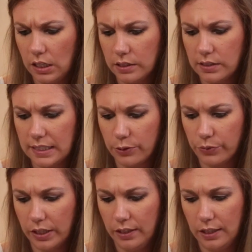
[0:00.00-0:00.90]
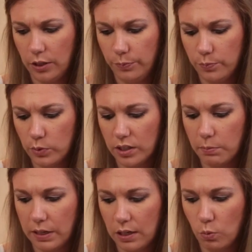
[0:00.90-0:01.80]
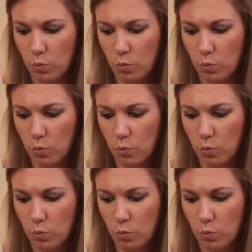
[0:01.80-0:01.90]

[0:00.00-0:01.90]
he is down right now. We're gonna buy